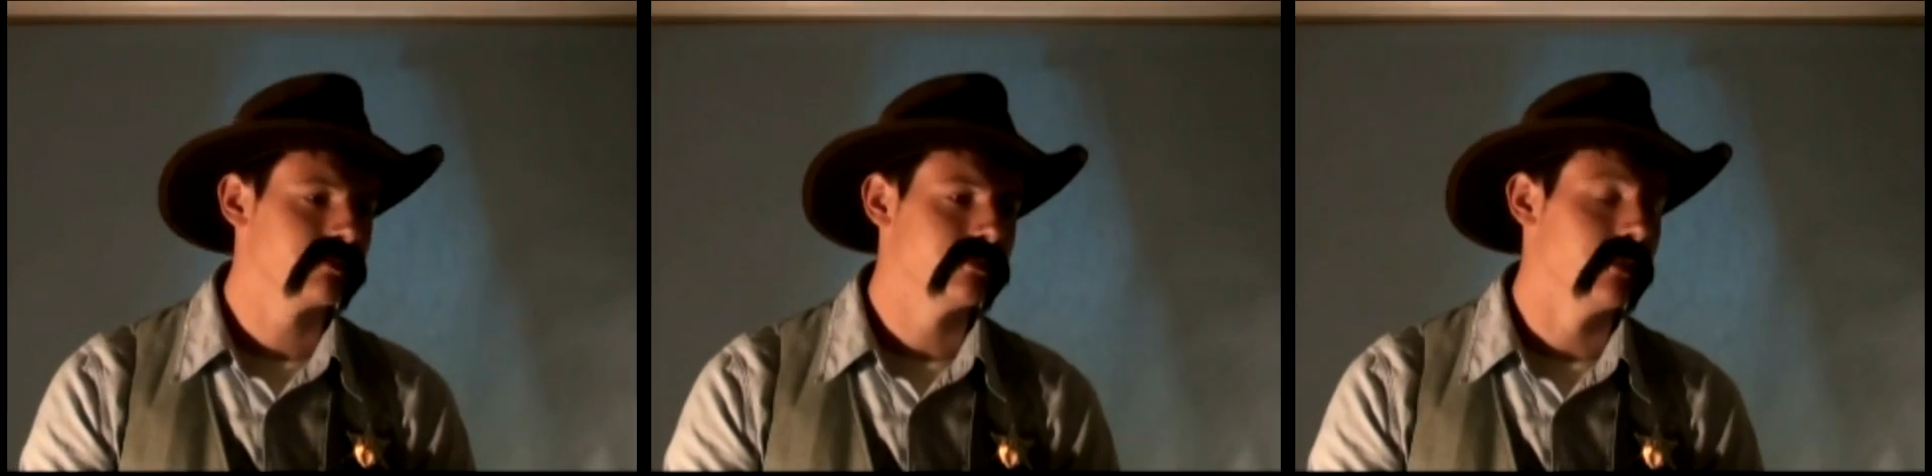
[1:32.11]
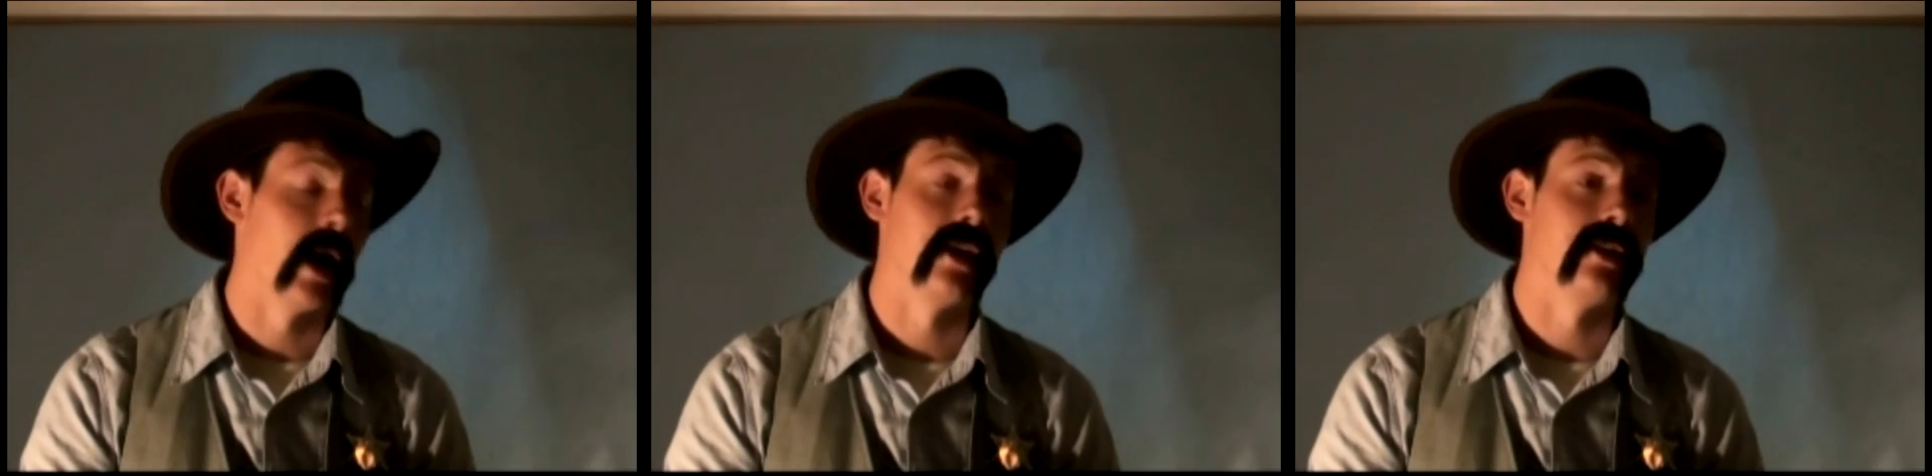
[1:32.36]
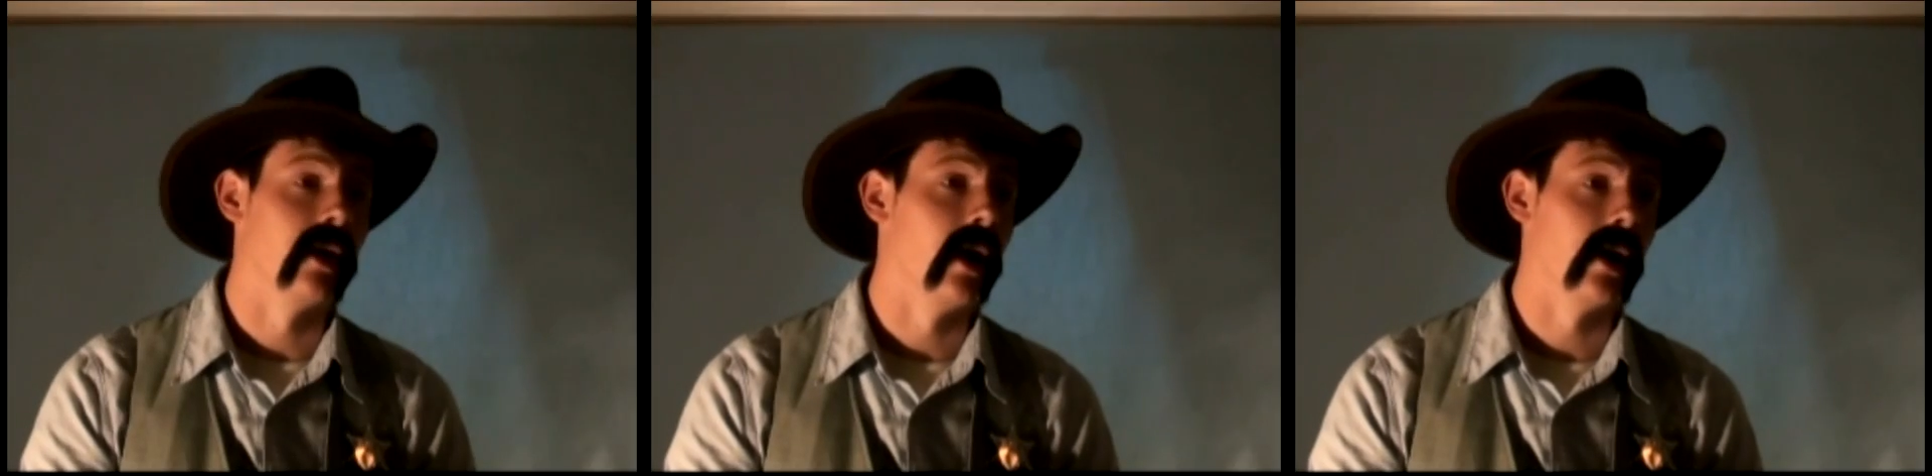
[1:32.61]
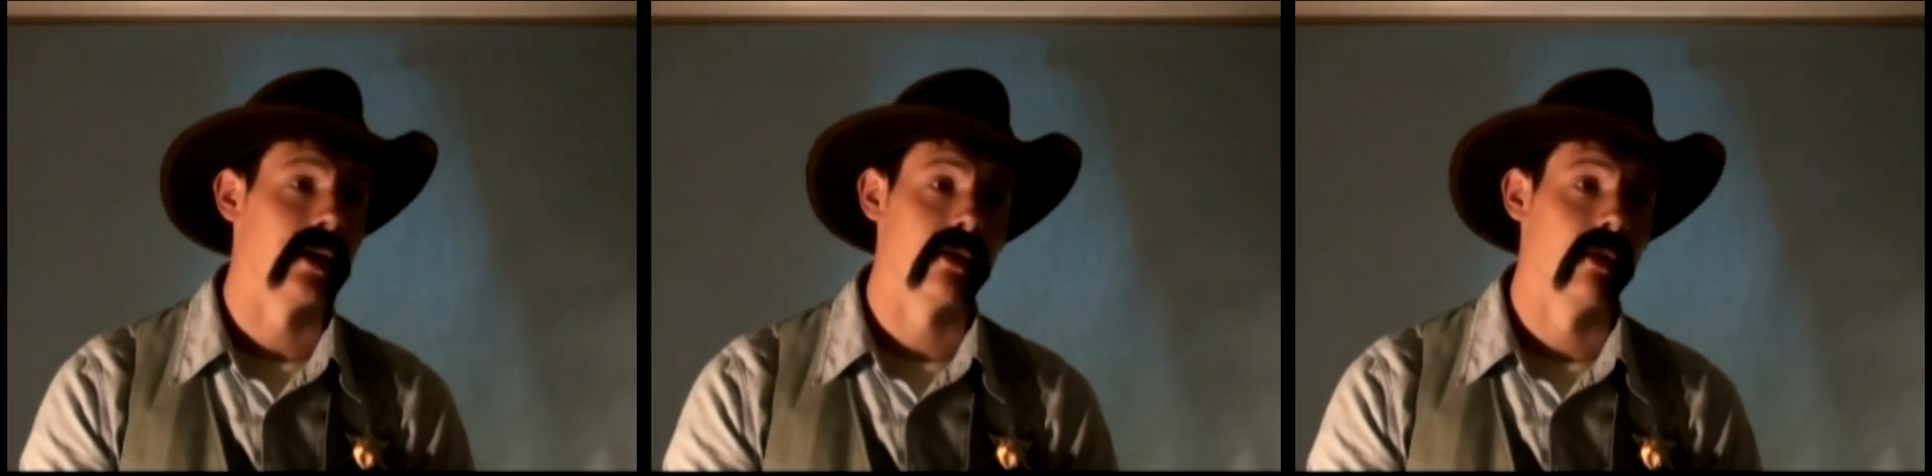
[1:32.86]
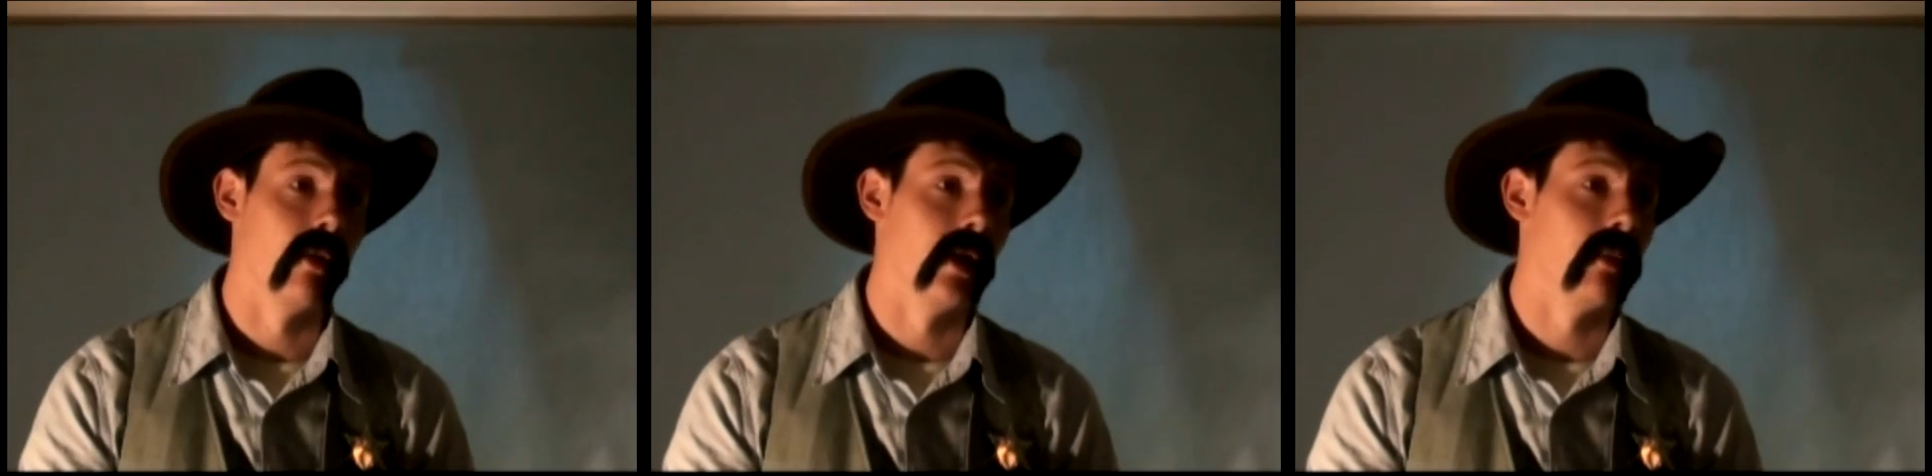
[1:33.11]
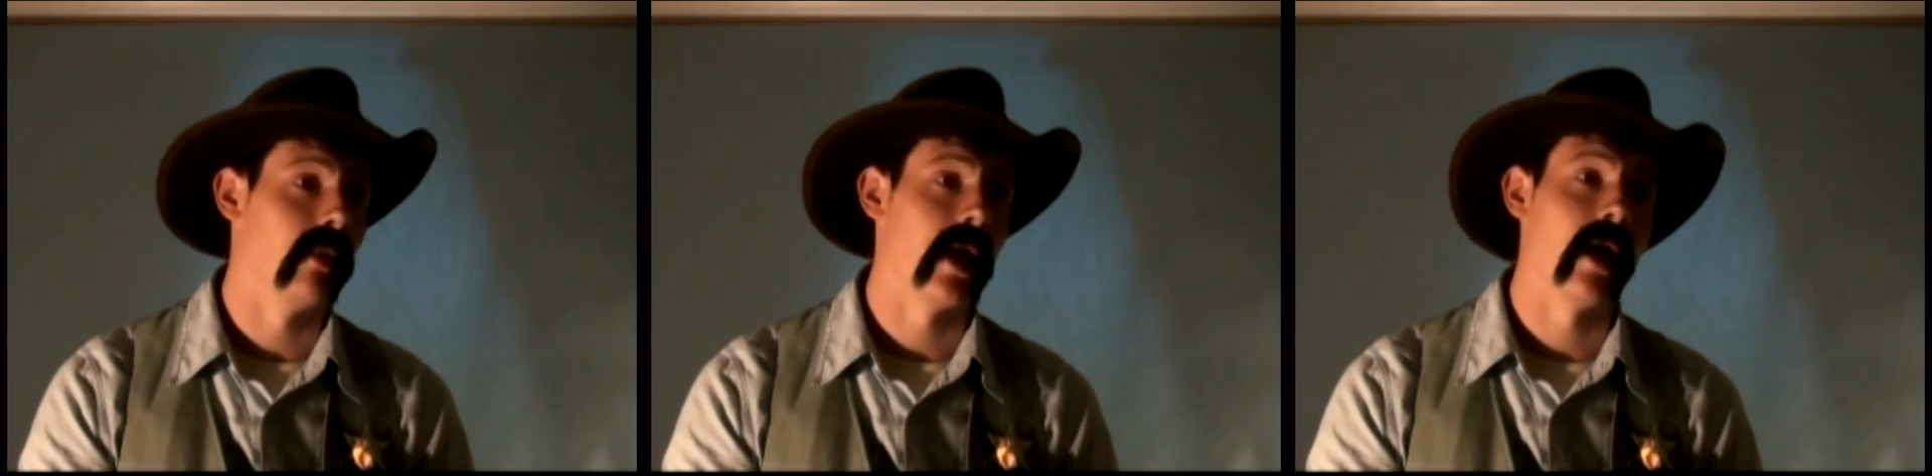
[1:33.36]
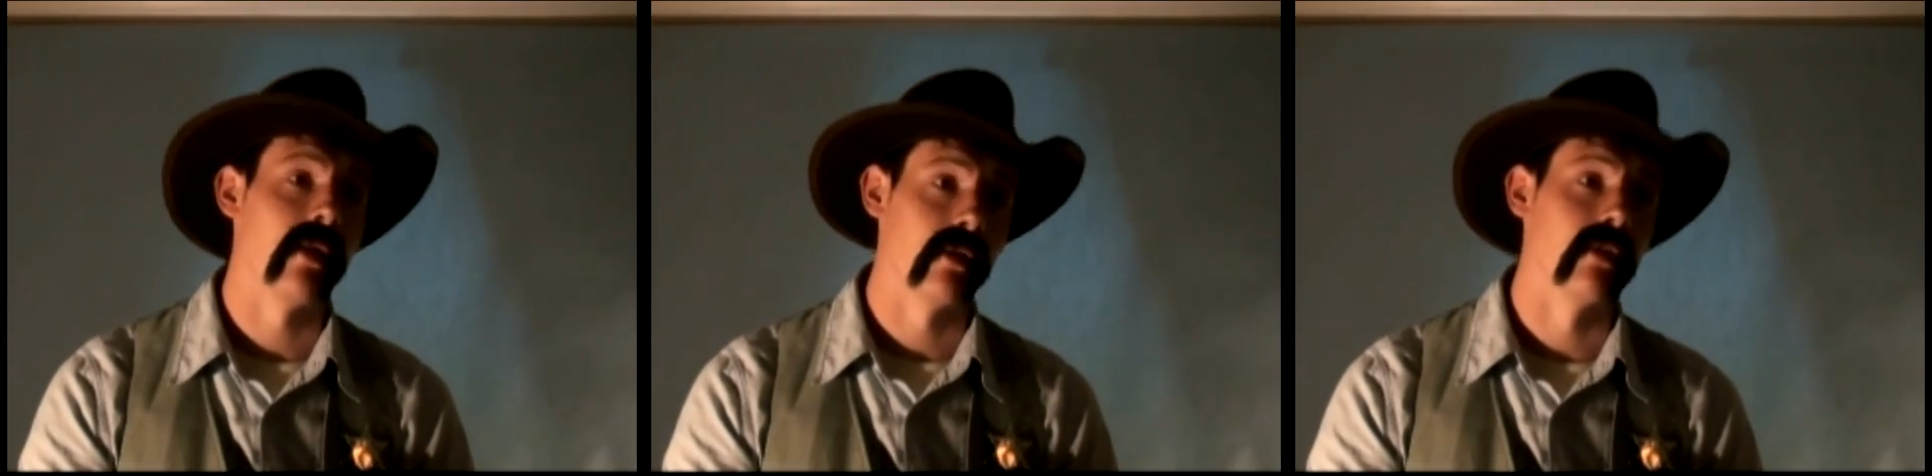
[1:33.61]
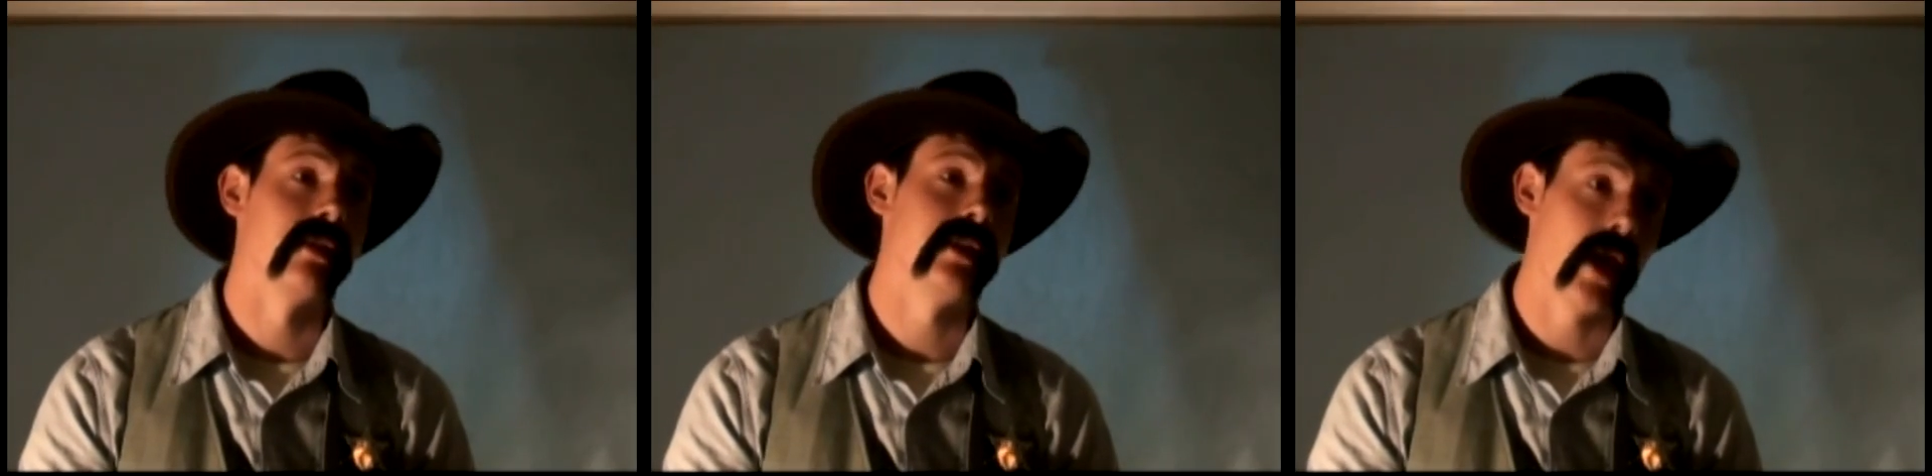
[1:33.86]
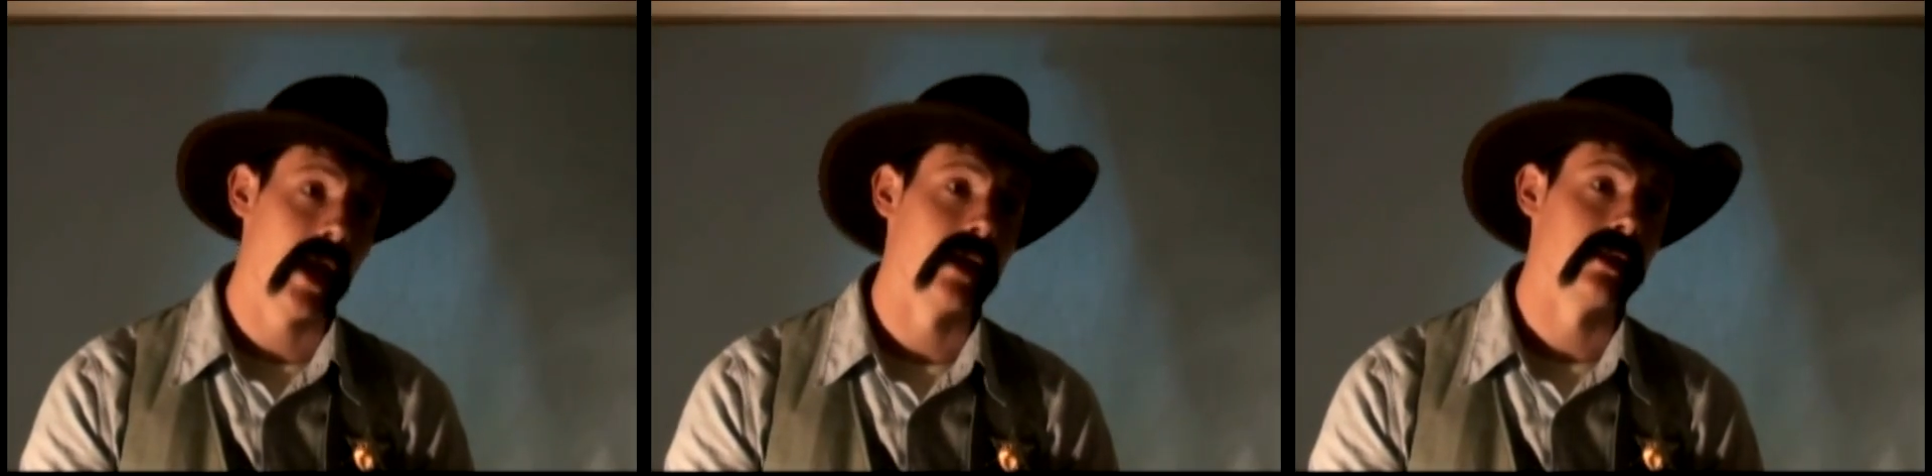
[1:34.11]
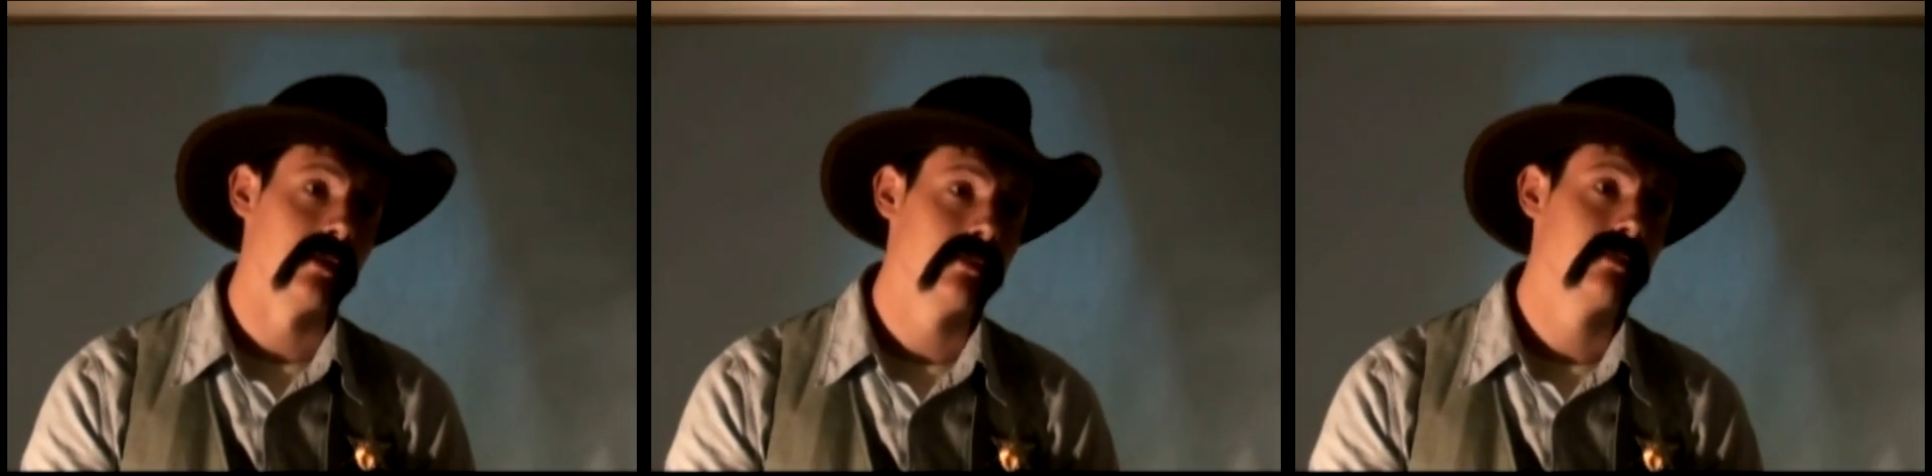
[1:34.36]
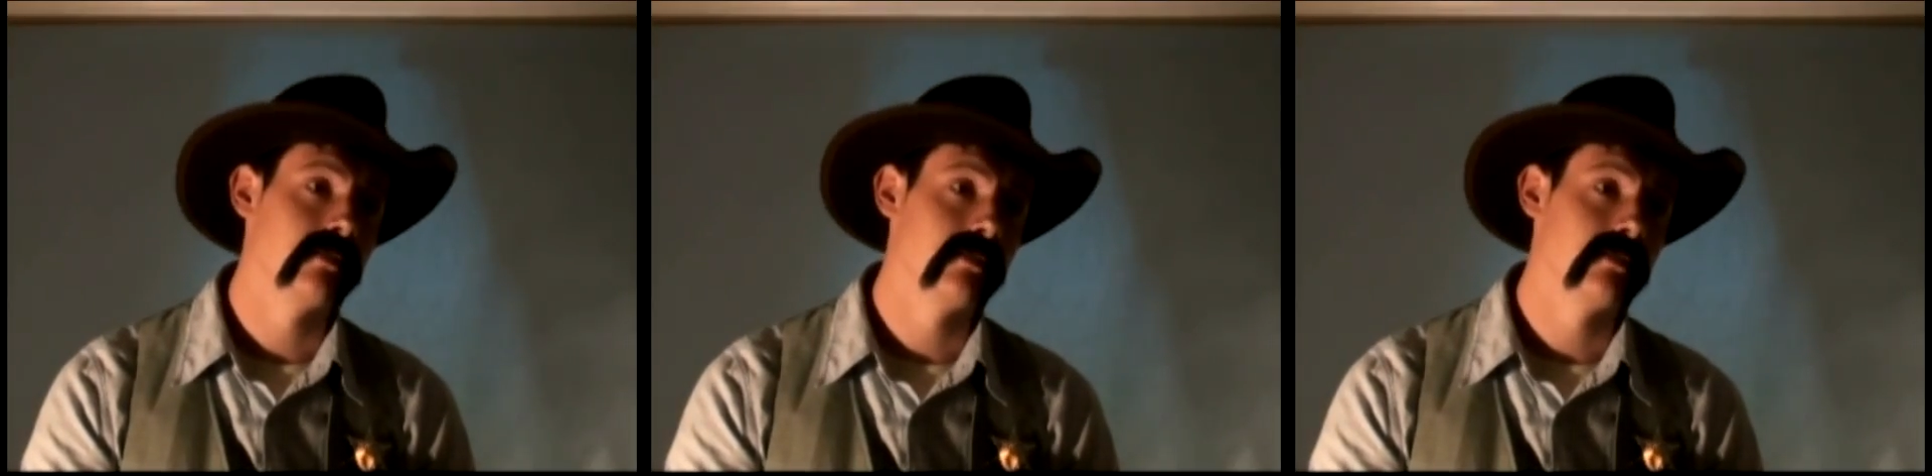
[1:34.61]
my daughter growing up without her daddy.